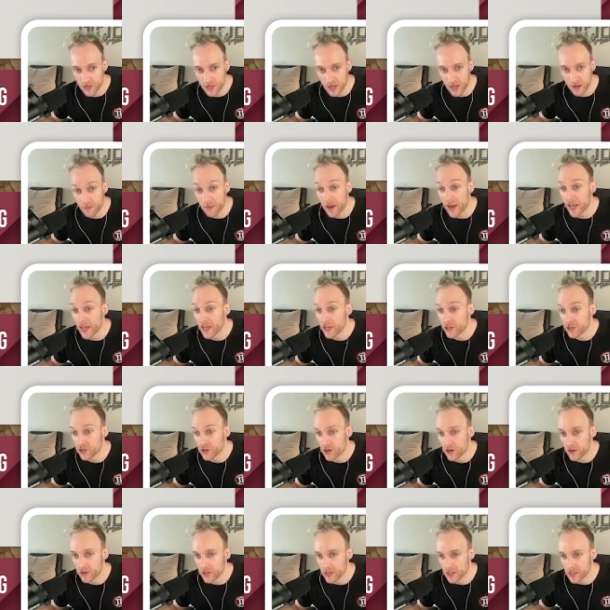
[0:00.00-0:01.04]
And my
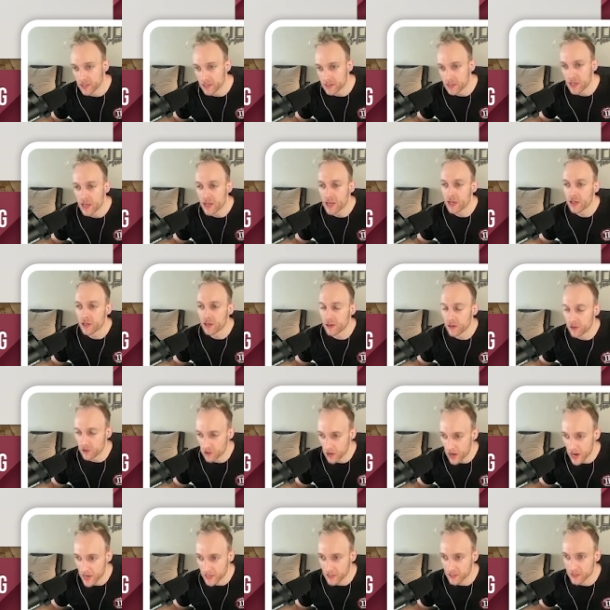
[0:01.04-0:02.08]
intro is
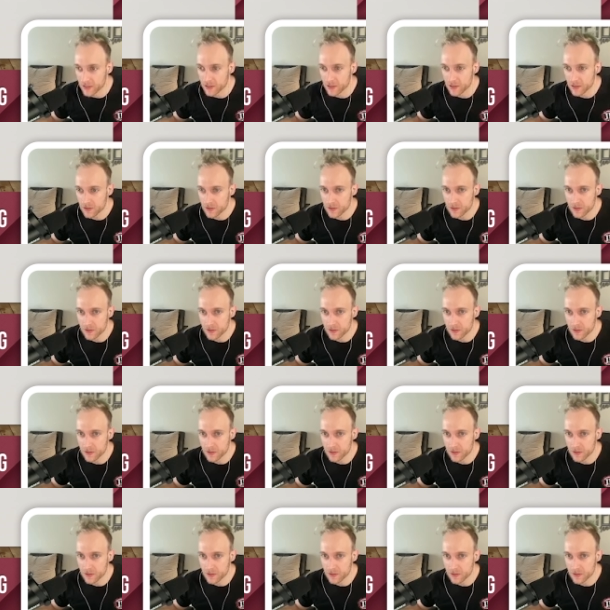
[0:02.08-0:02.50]
congrats